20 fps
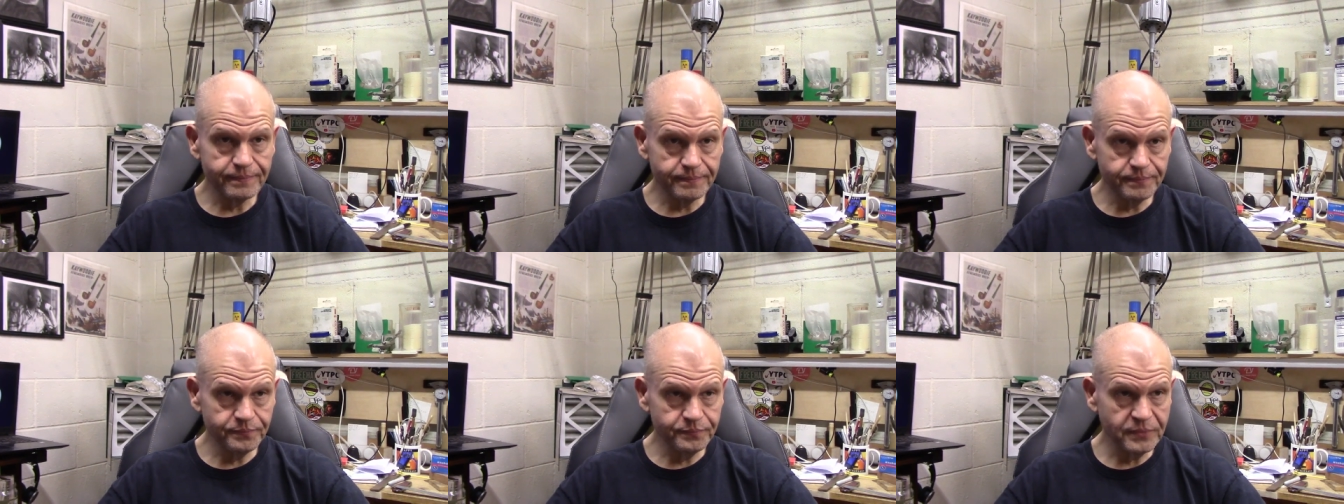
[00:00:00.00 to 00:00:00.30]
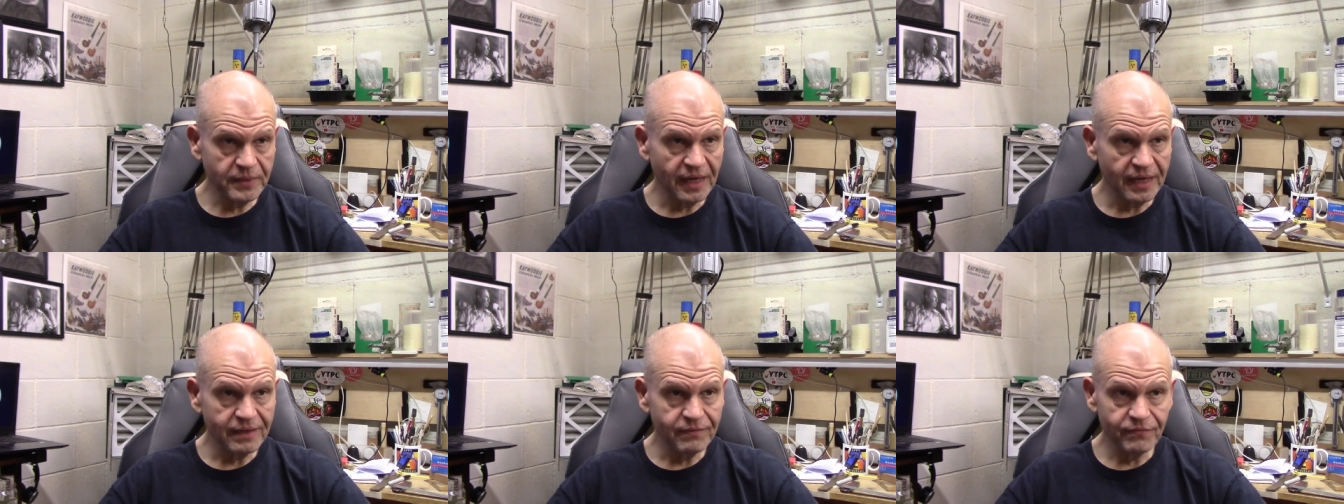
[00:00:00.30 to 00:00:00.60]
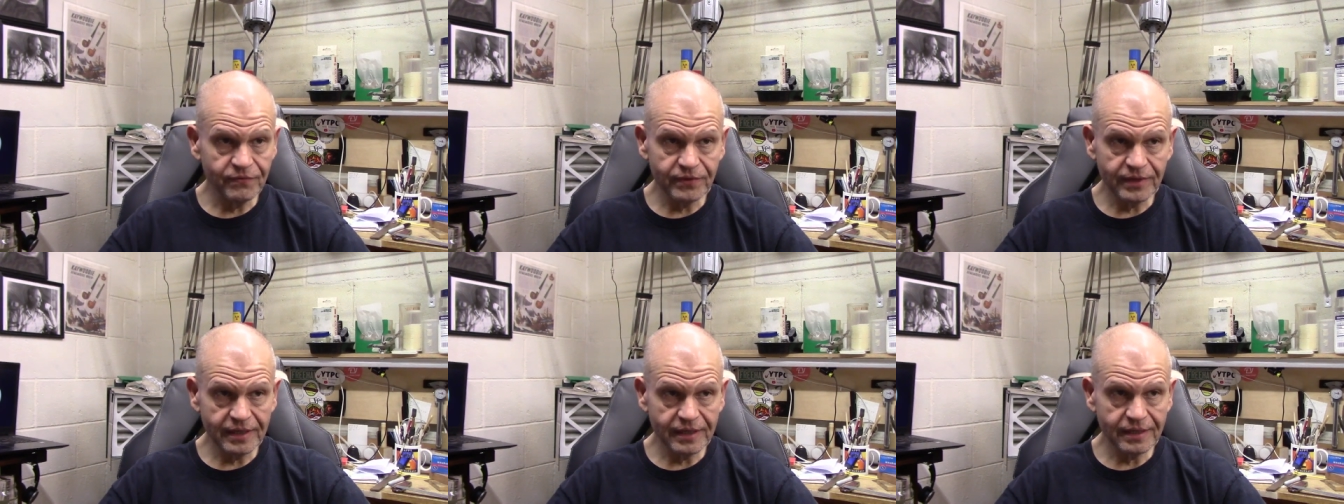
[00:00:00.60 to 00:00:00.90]
I've
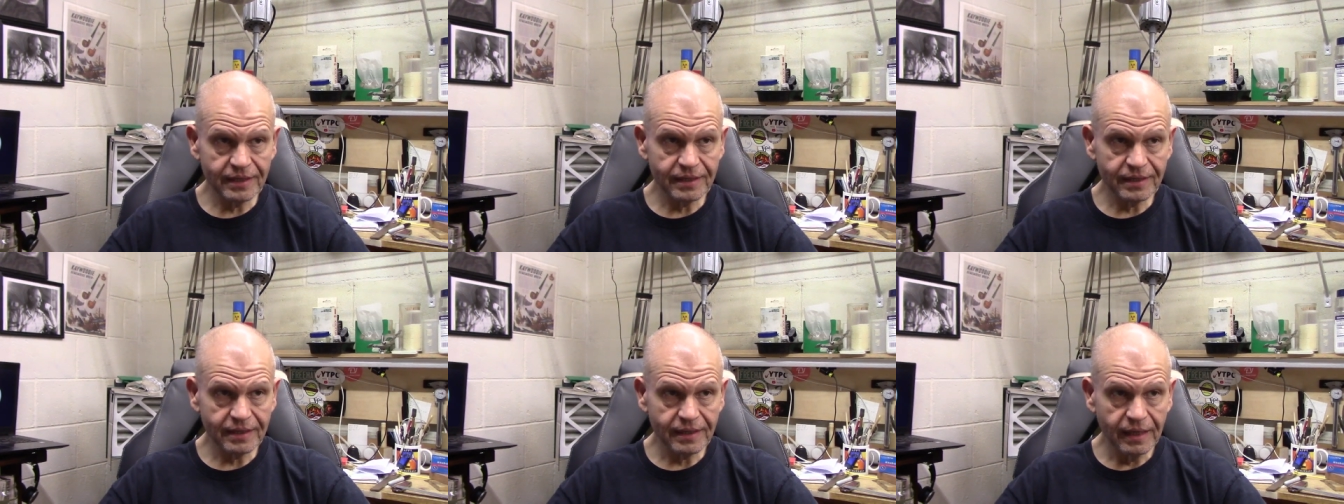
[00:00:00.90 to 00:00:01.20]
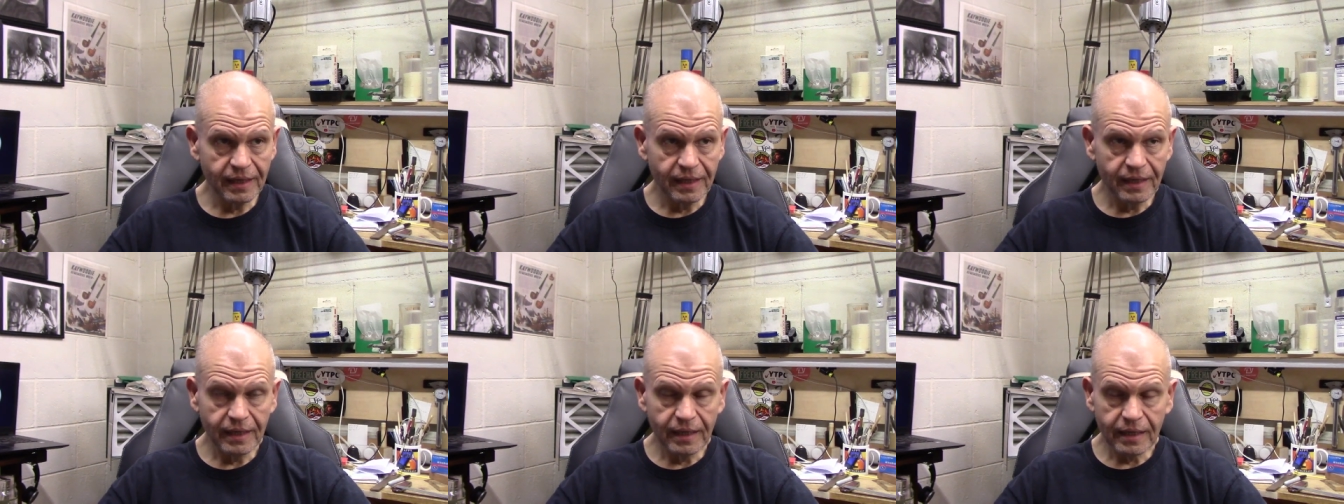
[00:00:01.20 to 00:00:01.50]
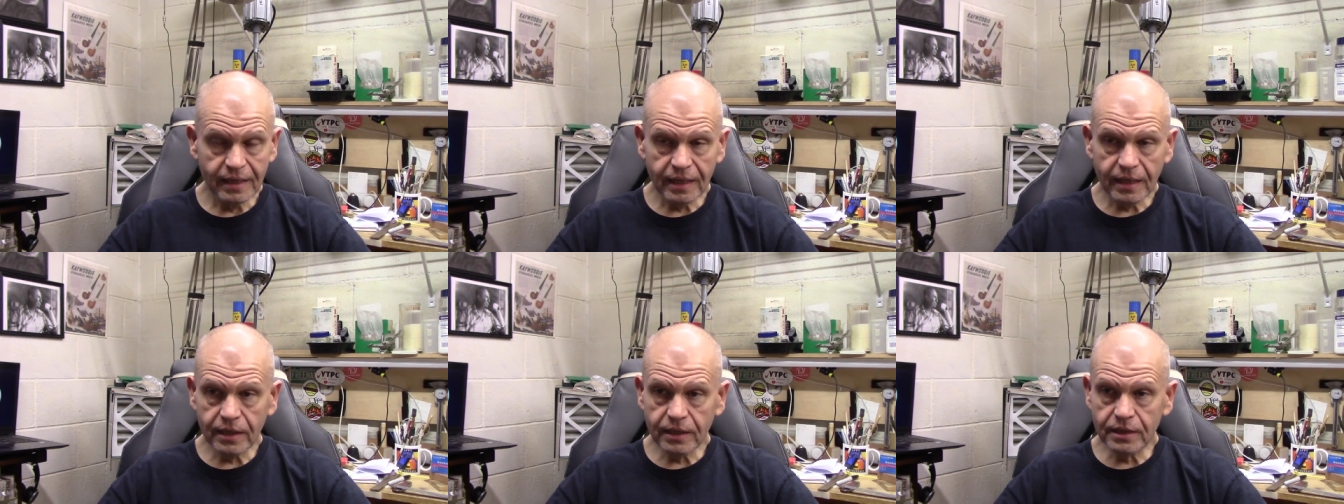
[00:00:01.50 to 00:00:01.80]

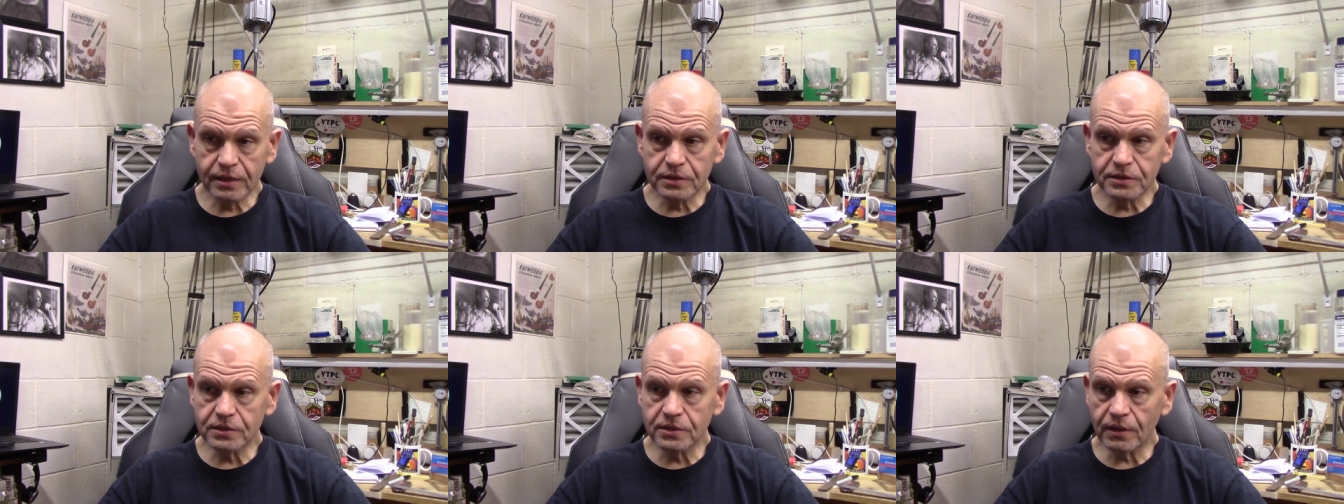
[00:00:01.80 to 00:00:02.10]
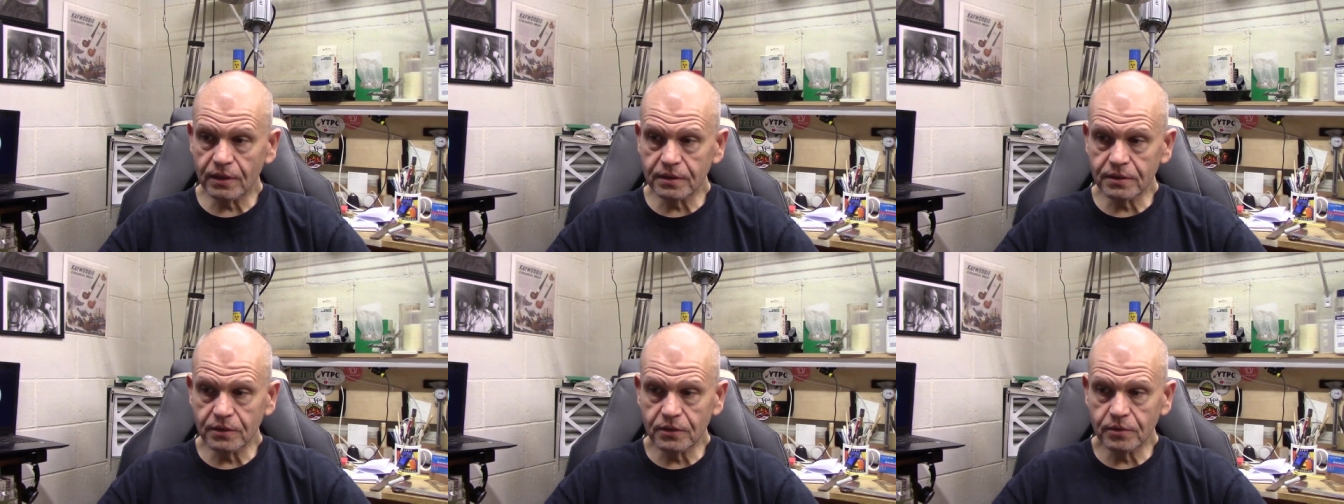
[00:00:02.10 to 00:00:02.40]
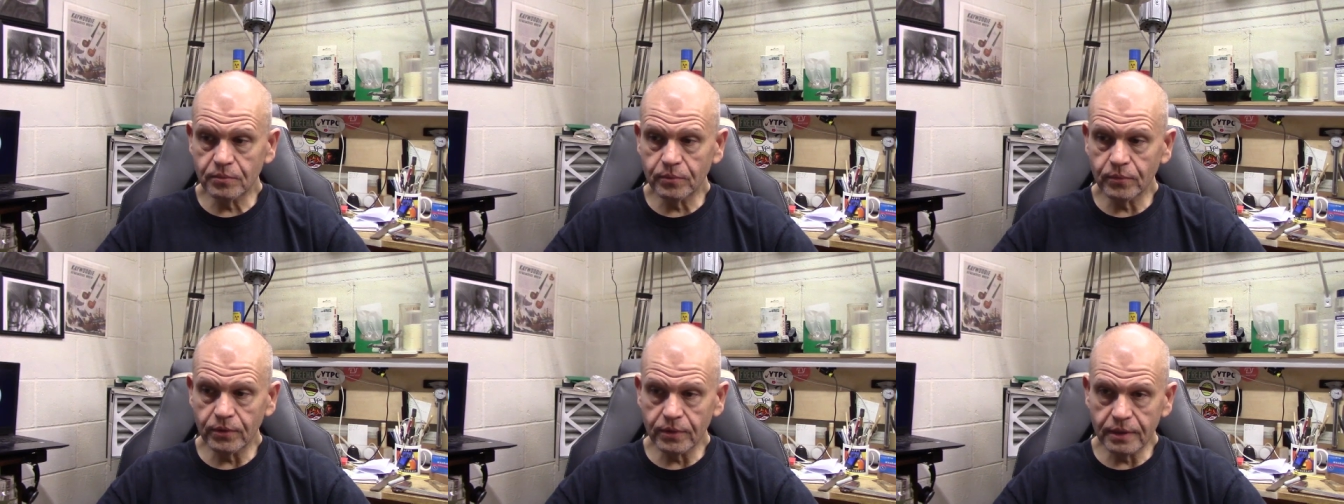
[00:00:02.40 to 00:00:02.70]
got a good start to the
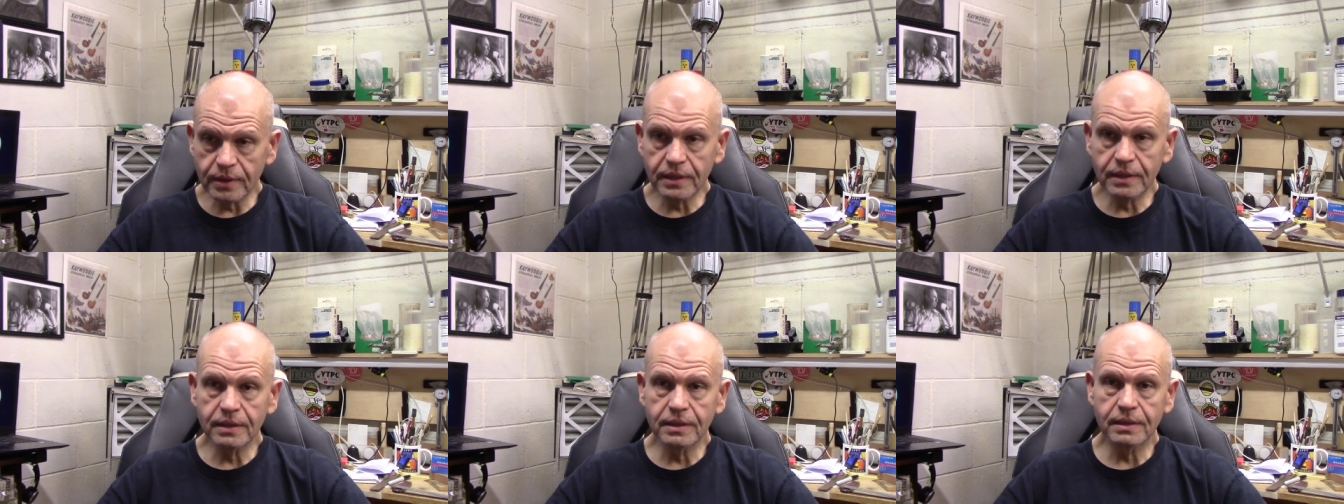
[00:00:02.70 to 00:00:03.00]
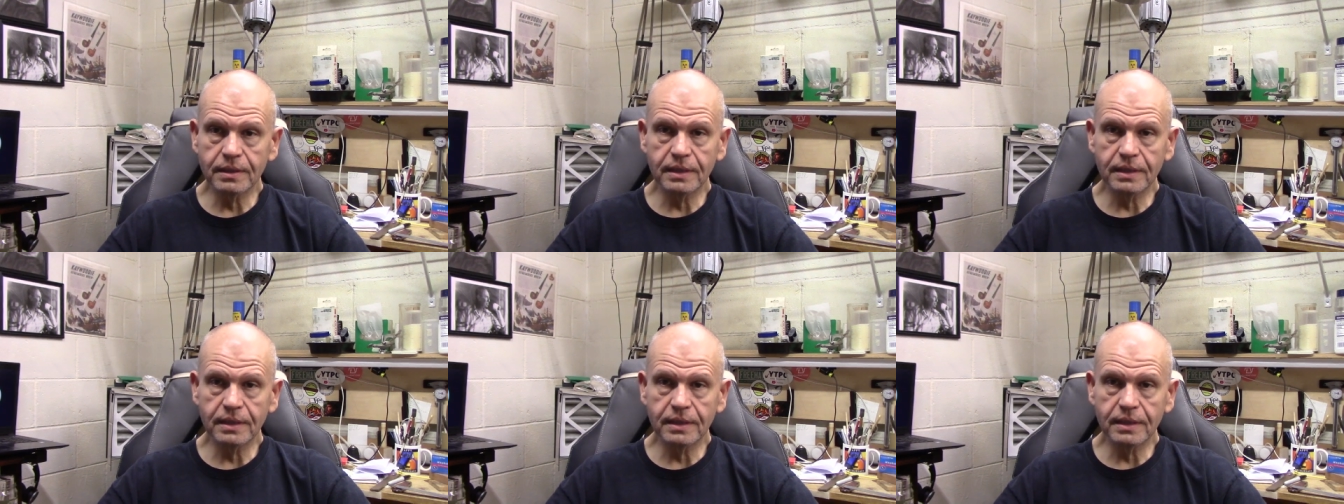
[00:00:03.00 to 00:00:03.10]
morning,